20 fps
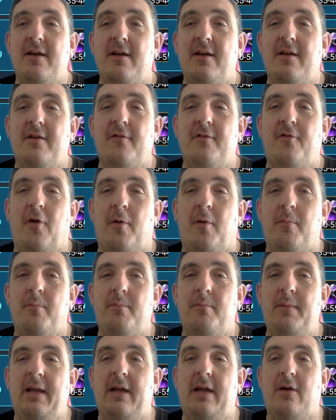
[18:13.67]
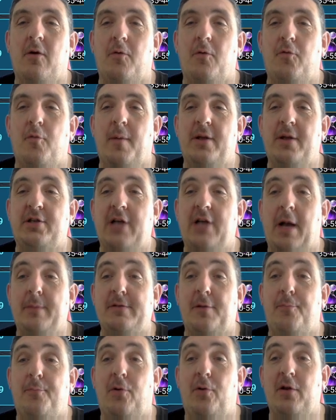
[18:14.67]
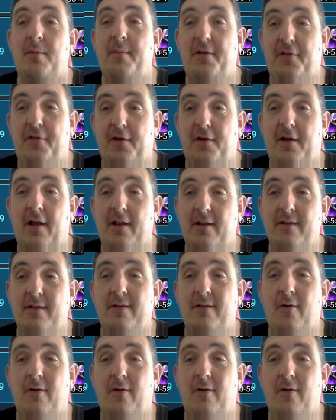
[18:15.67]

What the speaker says: from me going through my champs, I pulled a mythical